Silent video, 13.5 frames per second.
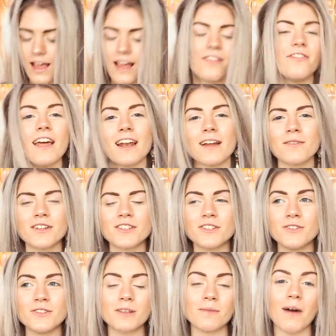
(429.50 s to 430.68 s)
And then I'm going to
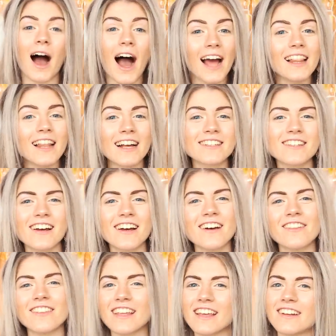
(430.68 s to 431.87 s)
use some highlighter
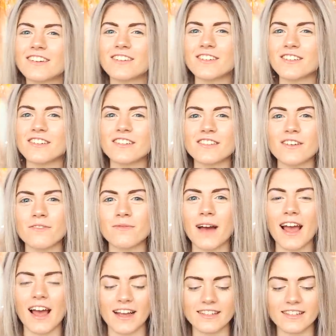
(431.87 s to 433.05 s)
on the inner corners of my
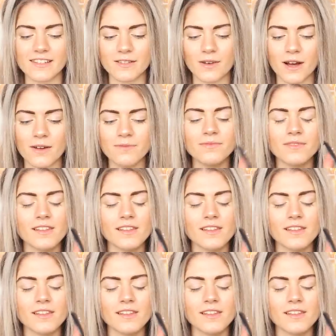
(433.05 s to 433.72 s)
eyes as well.